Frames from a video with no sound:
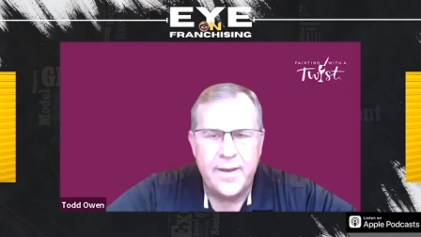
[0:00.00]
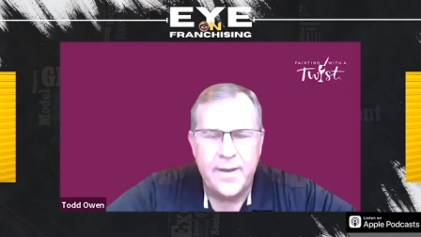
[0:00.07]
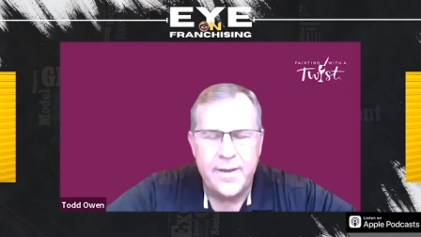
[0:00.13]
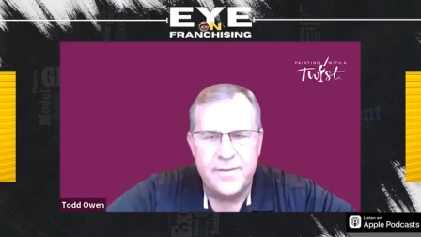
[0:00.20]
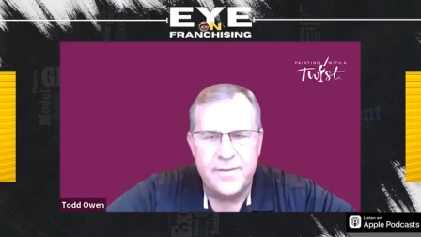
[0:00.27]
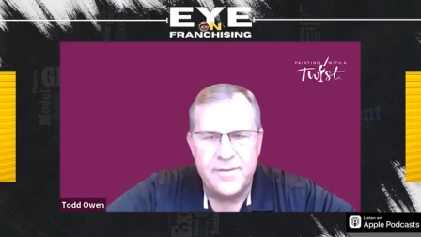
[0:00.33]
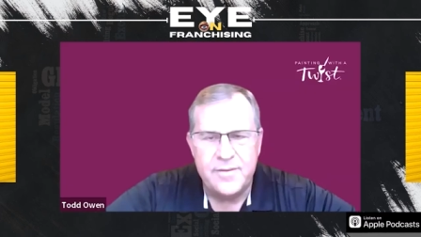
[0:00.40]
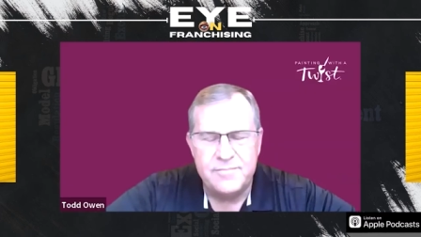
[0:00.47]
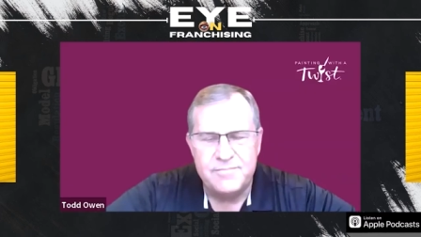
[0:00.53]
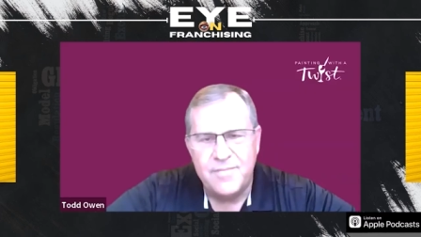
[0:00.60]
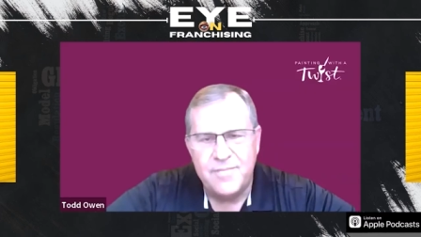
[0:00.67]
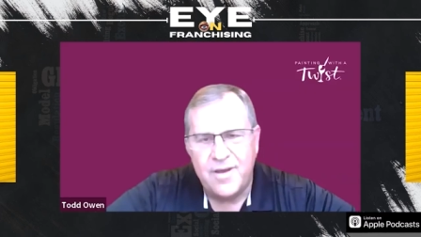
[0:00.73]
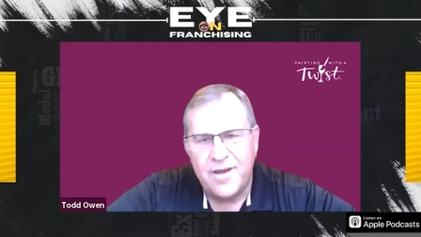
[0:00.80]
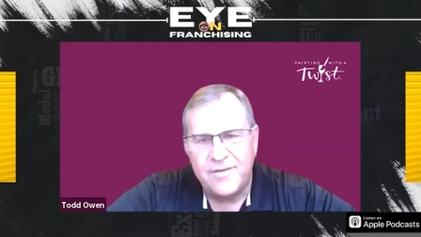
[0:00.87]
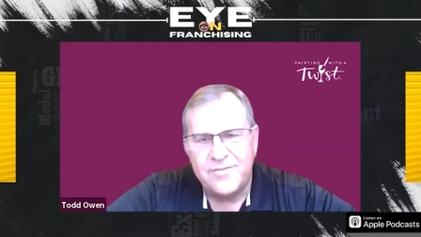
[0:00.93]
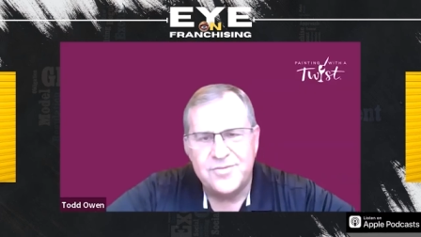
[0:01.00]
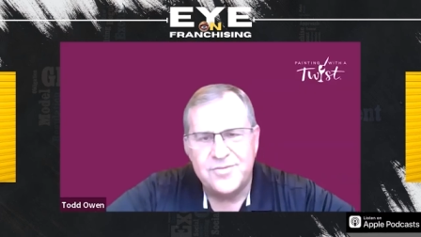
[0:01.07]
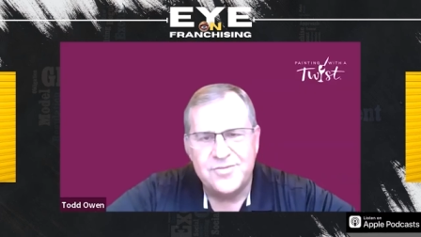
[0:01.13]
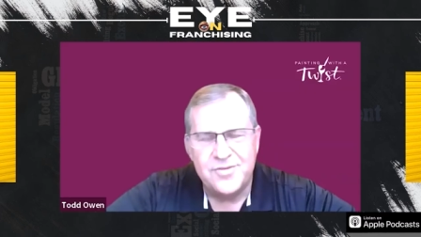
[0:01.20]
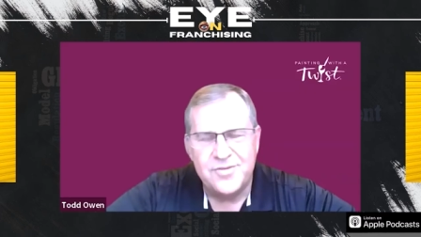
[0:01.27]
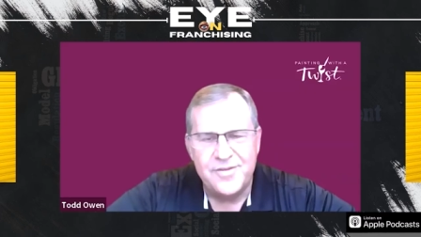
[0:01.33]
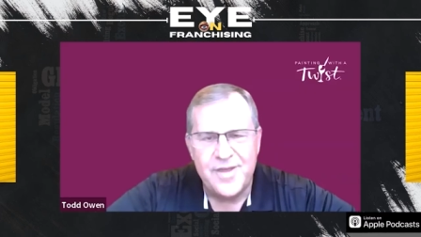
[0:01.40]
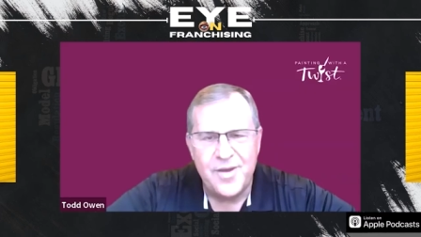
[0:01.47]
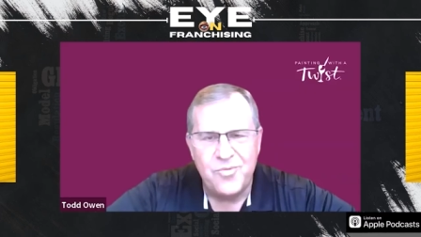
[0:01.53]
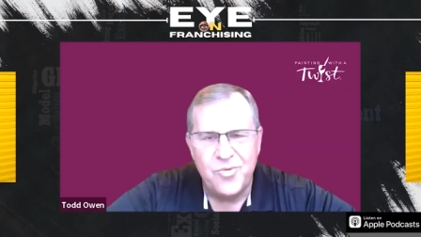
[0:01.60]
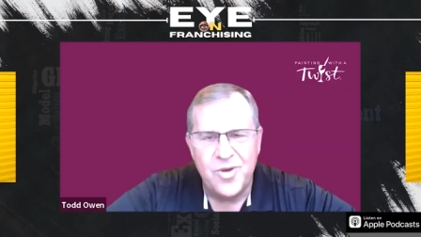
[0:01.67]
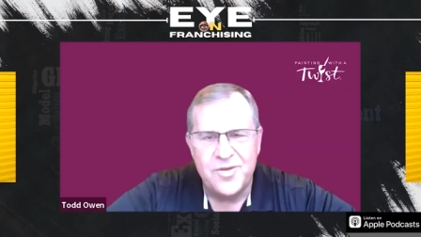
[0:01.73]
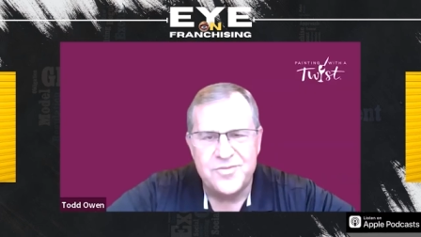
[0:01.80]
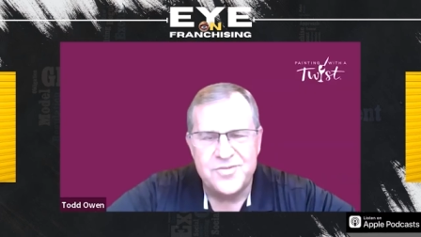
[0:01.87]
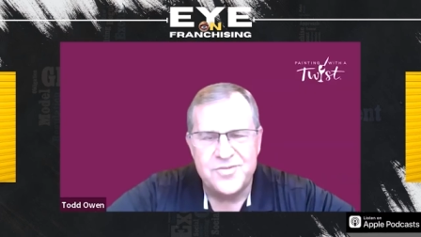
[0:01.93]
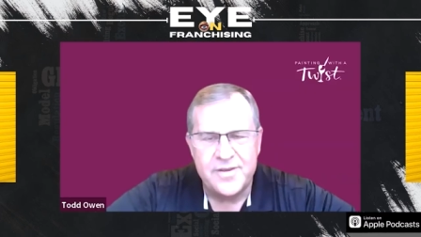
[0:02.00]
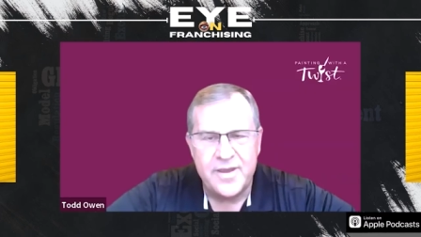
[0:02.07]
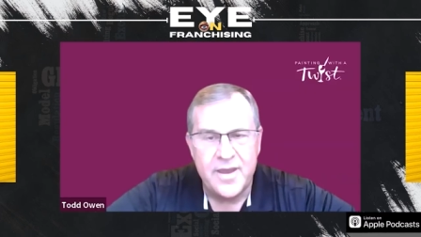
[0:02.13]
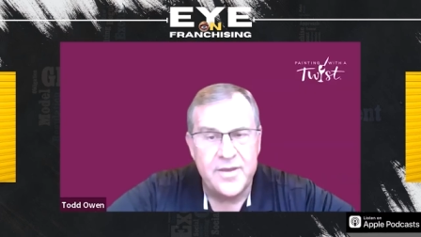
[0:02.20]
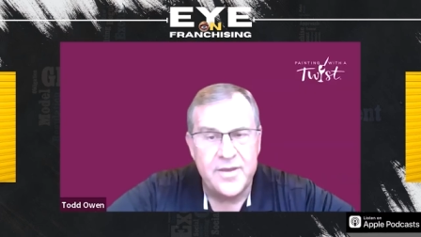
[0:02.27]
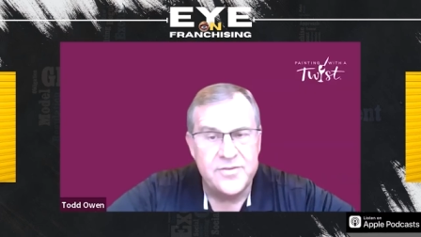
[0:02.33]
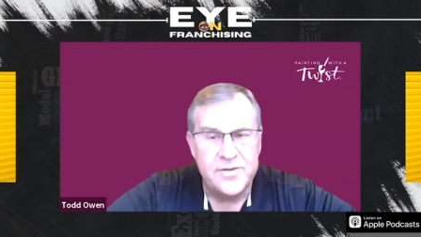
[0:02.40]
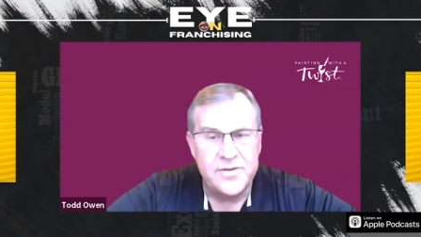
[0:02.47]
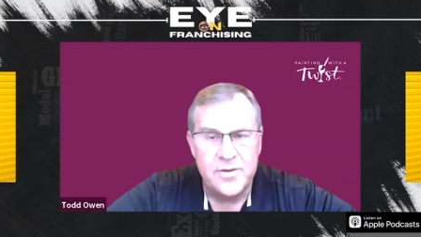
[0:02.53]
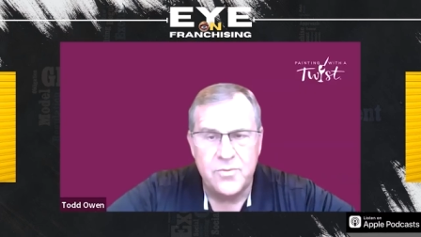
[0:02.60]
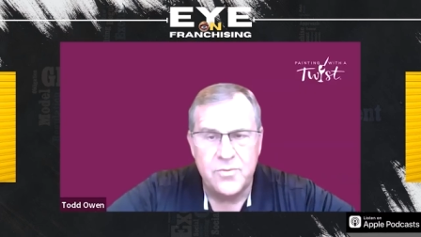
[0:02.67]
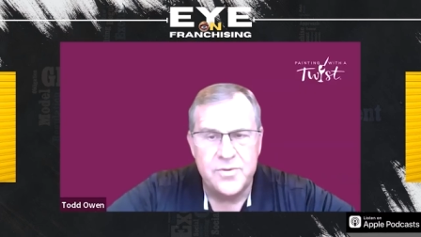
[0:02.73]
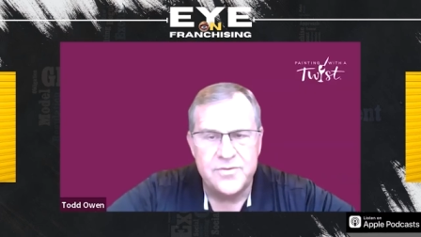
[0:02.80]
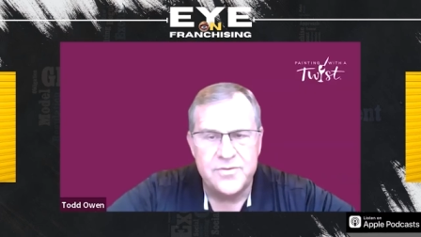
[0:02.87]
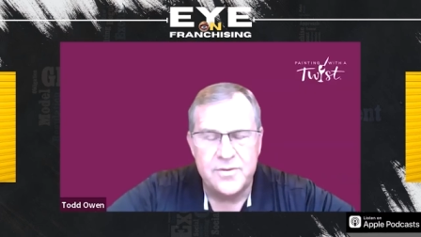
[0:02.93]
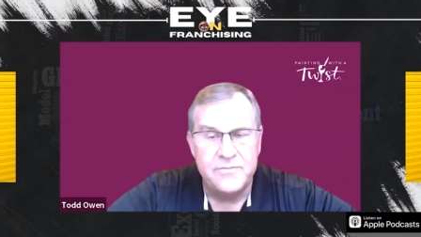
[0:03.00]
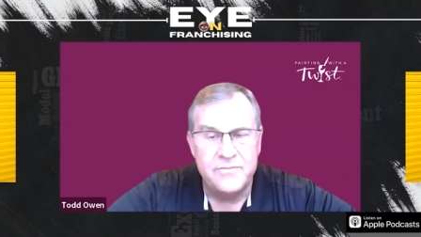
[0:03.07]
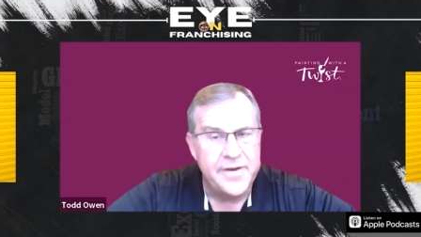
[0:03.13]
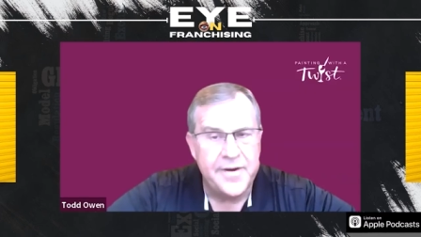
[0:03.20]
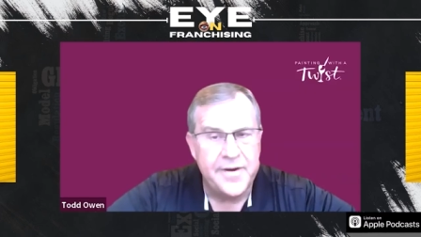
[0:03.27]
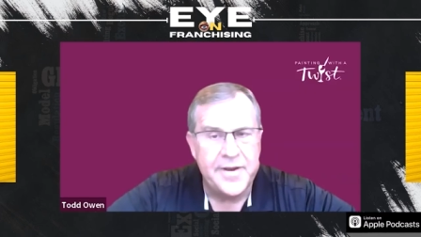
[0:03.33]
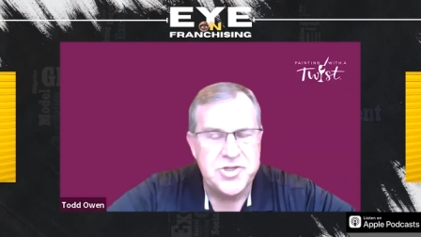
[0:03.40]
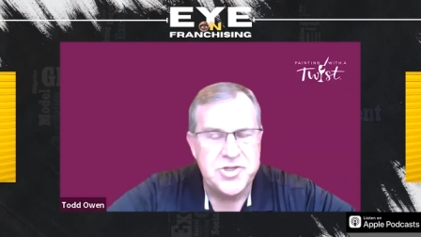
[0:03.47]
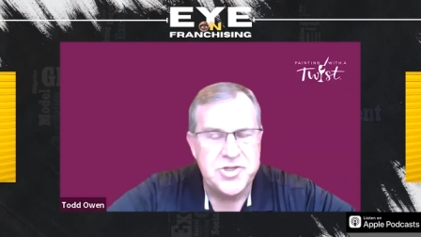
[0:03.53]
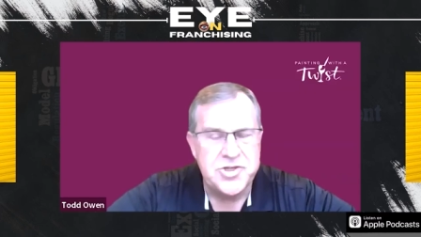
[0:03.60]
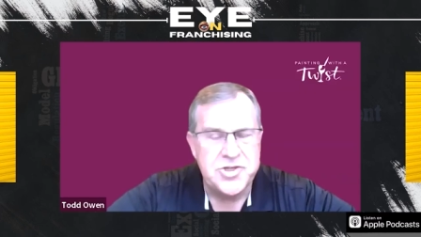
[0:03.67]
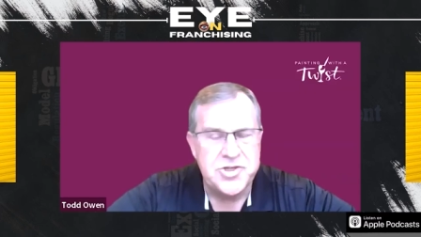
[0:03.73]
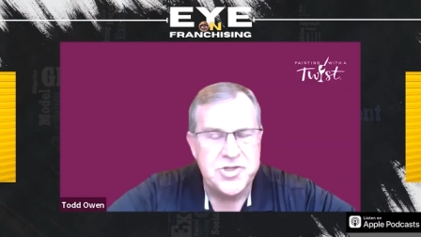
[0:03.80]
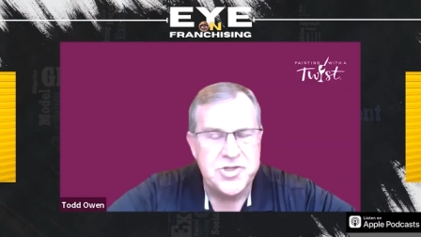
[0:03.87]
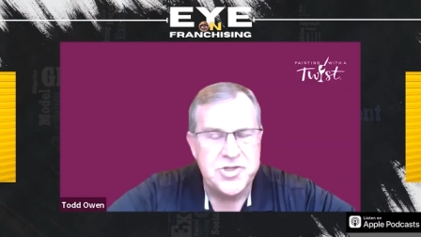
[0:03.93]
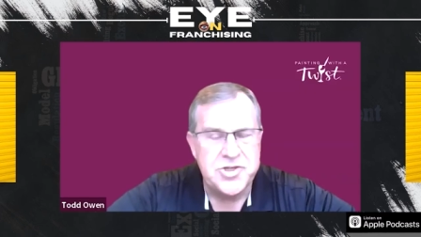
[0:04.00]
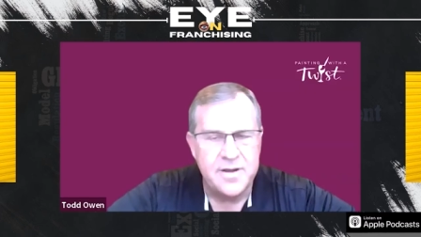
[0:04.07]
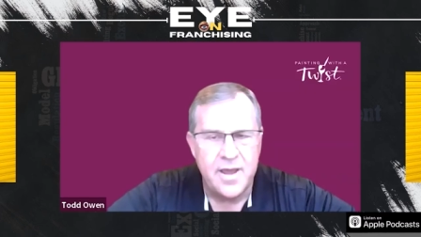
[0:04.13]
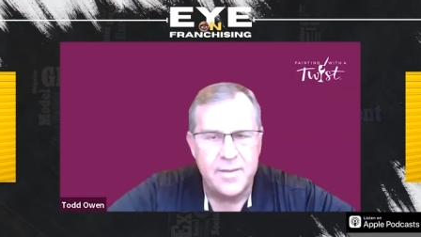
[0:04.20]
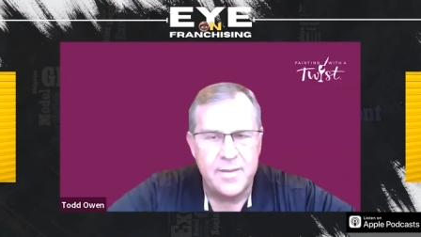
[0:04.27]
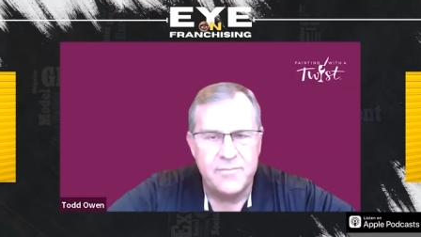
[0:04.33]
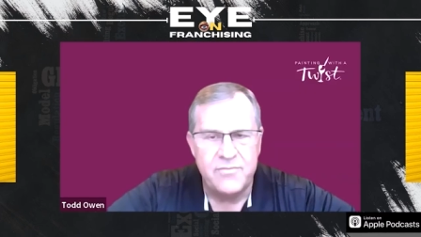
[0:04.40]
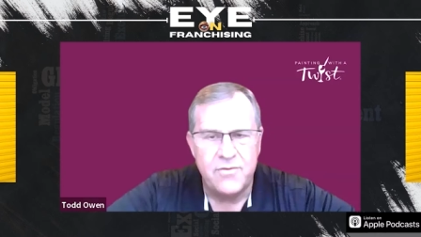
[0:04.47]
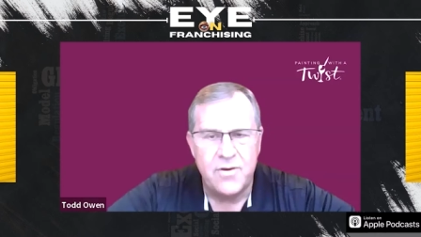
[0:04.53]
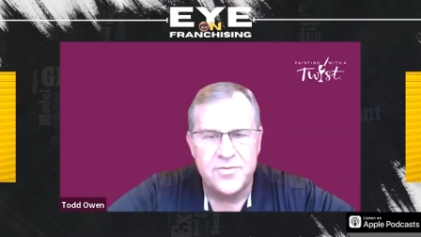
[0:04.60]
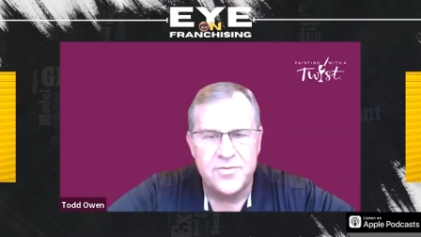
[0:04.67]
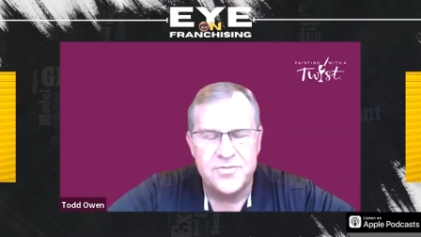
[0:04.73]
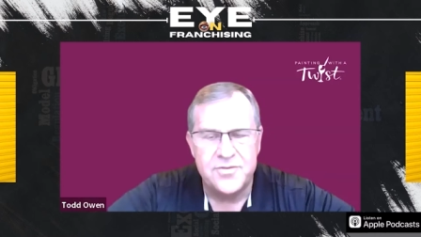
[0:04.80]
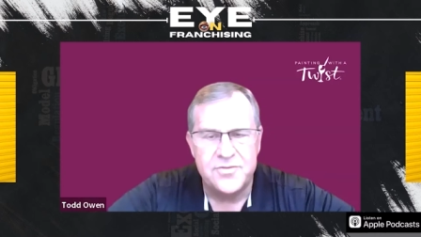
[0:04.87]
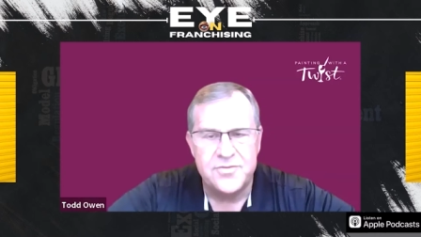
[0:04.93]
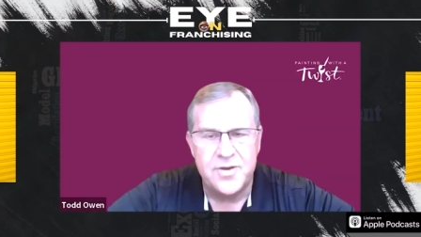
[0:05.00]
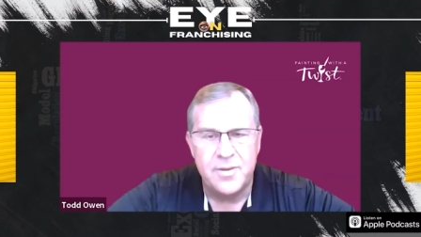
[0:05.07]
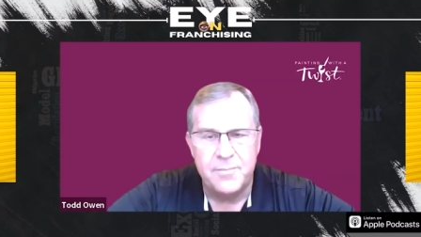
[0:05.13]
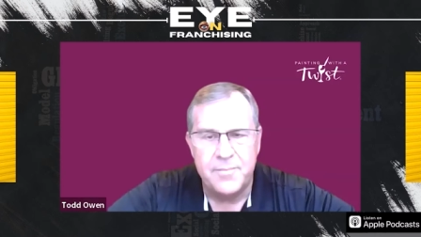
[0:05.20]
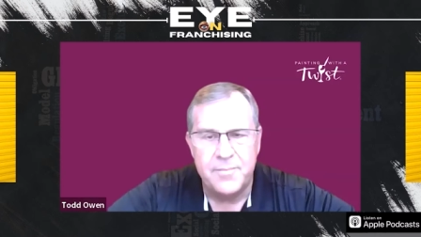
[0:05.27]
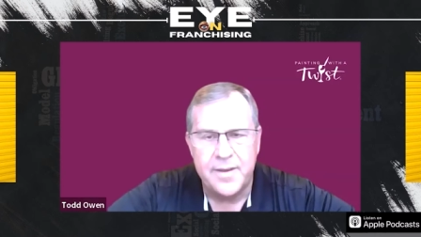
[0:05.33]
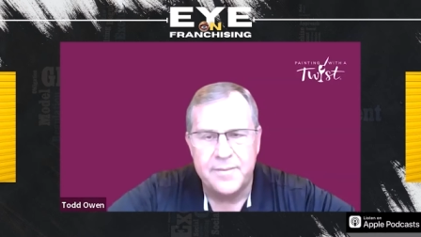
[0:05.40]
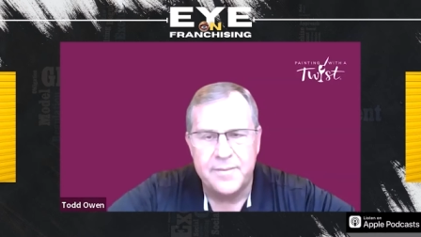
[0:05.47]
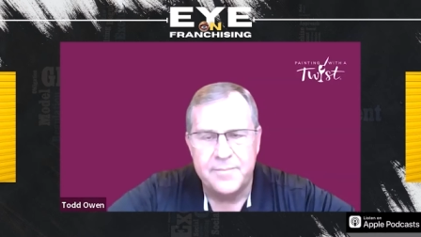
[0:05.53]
I, and obviously that was the case, and it was a very challenging time for our system.